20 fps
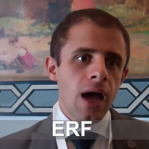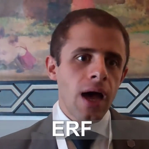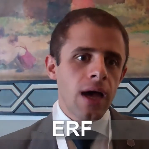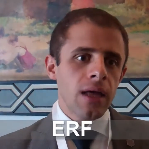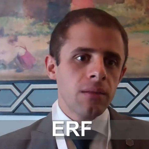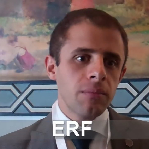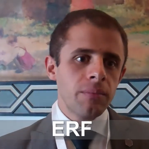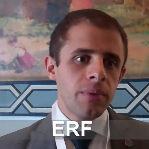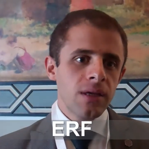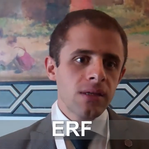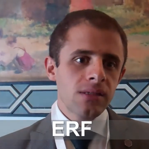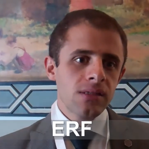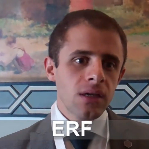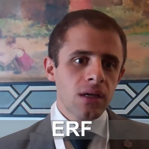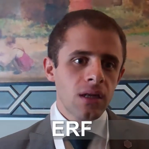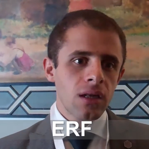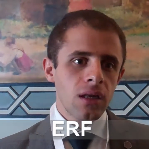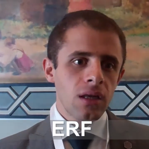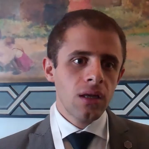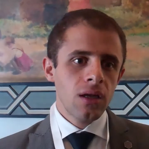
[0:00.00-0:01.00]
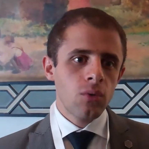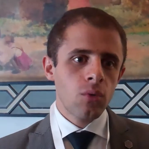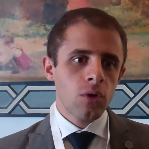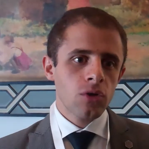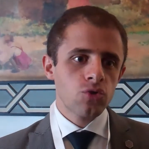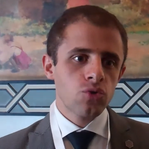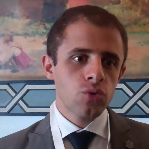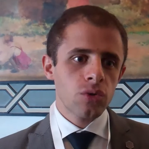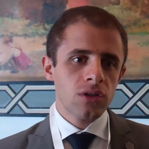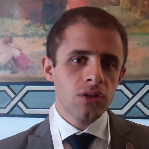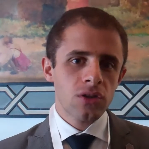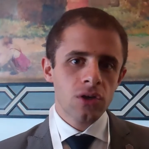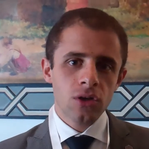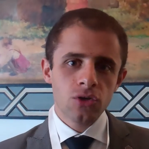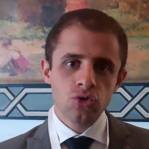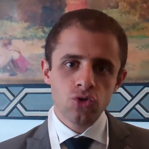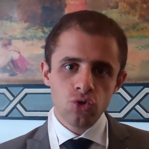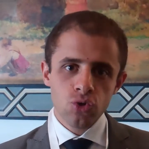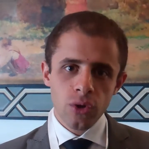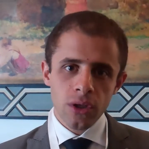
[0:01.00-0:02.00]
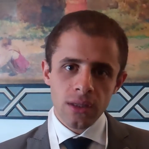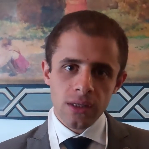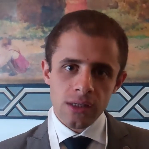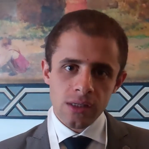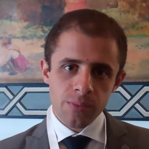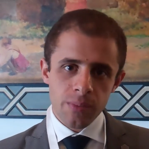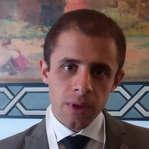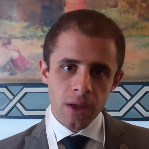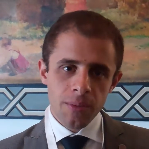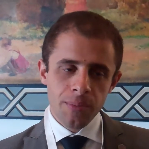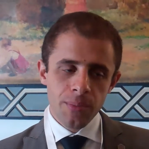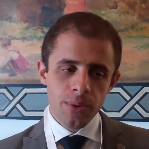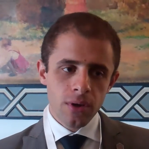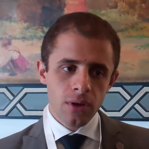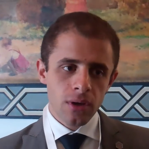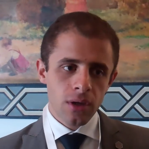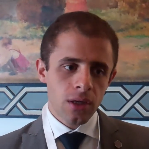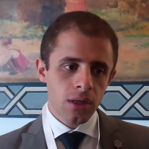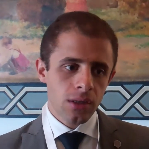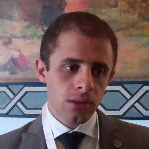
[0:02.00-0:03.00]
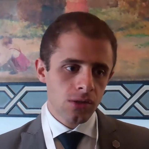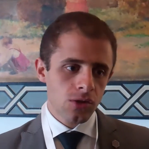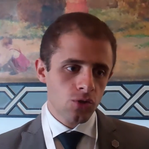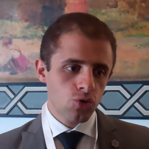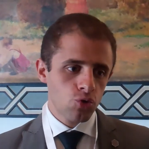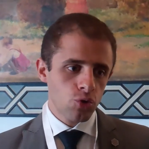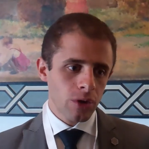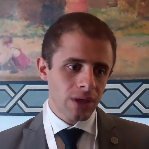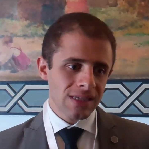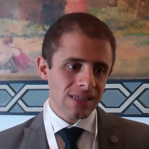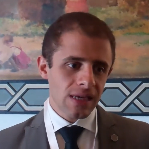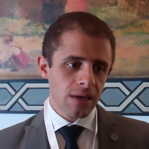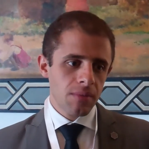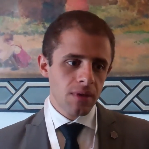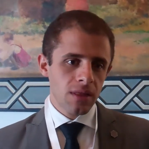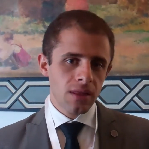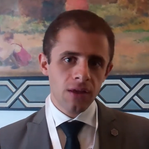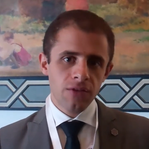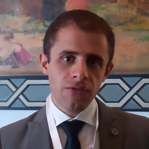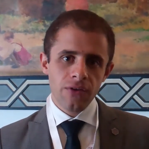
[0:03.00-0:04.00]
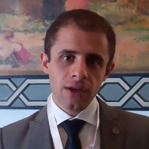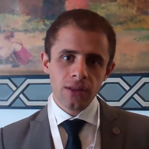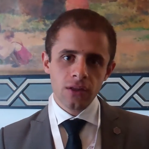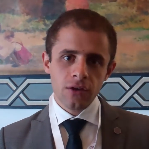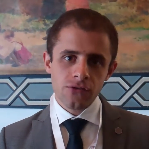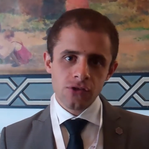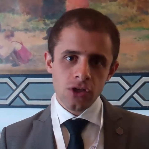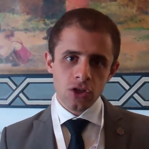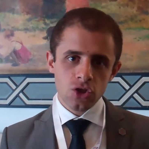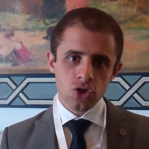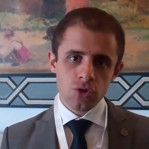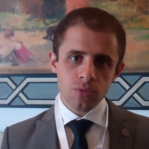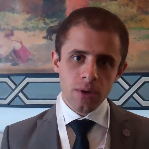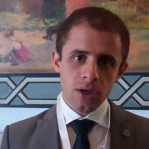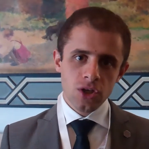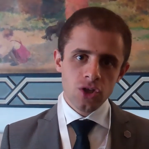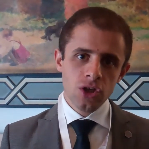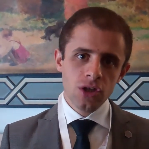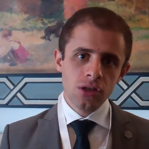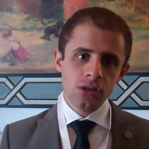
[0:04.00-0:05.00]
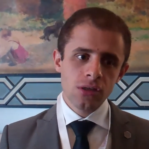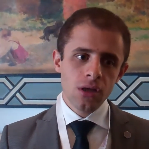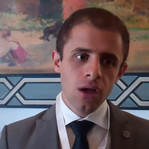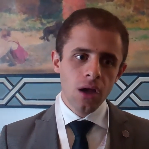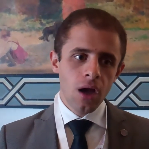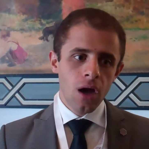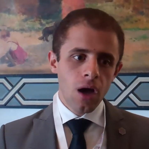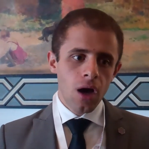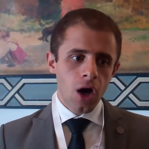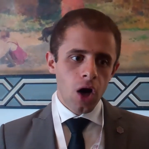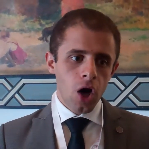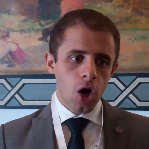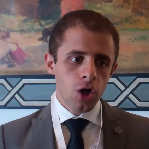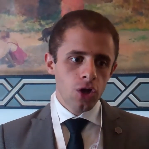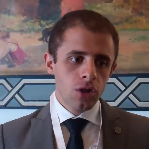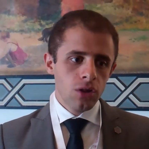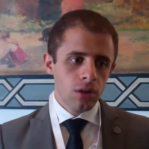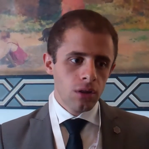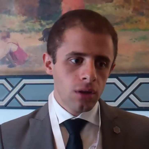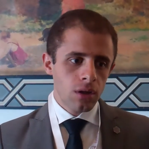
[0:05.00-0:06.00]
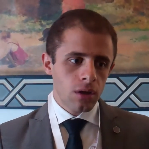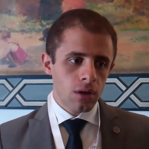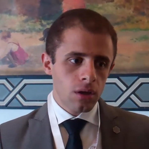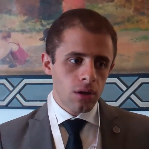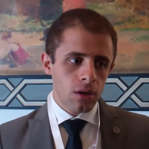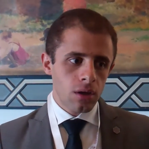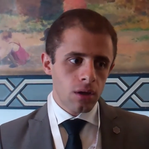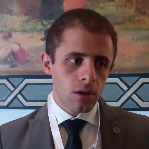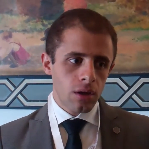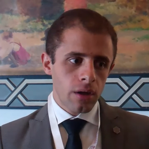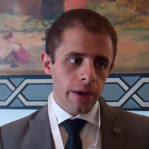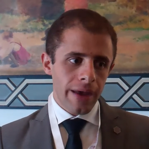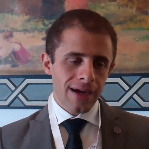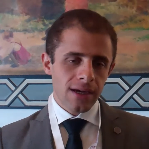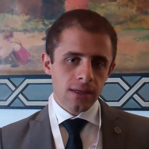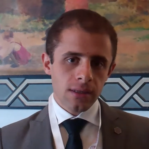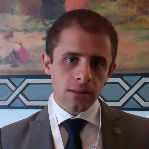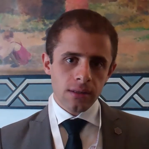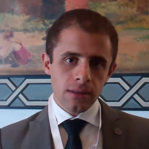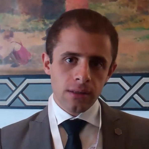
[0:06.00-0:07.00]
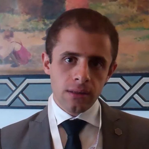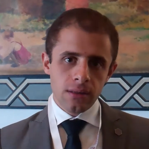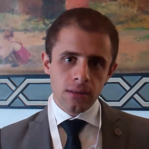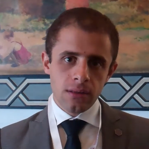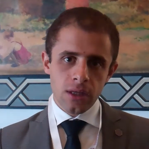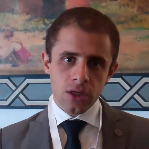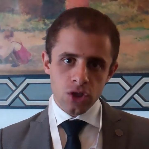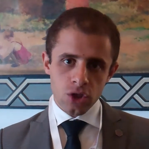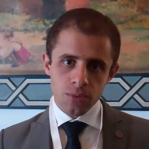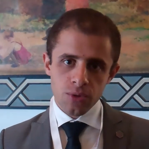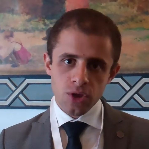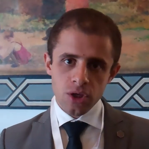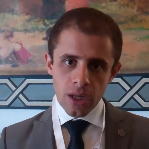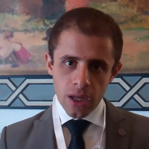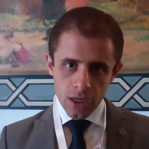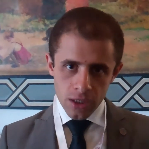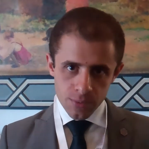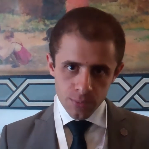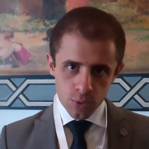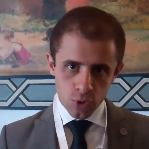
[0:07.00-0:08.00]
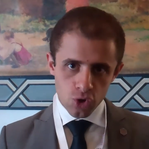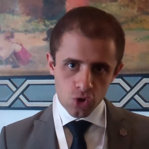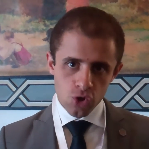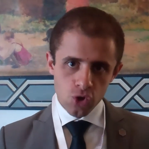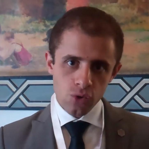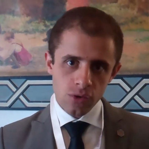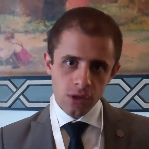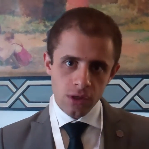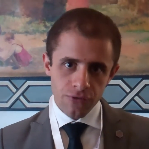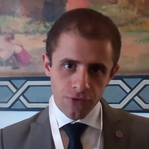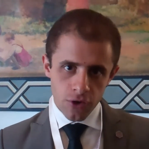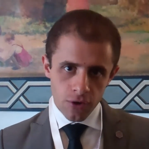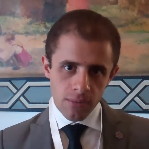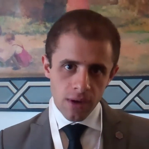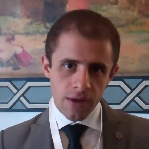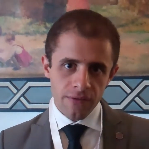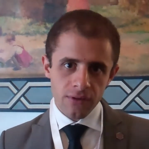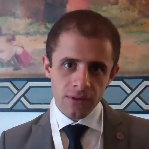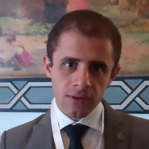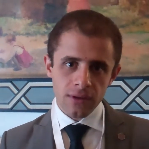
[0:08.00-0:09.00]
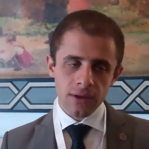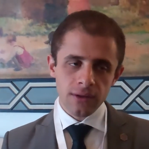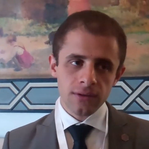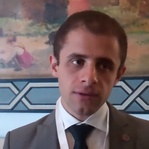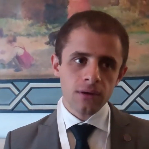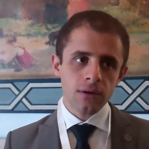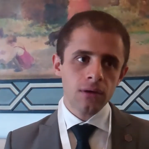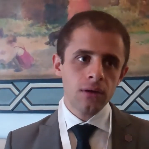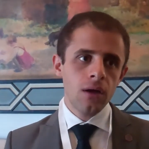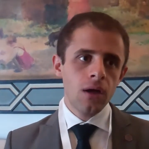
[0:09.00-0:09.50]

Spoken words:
And basically what we try to do in this paper is to examine the effect of such measures on the Egyptian exports using firm level data.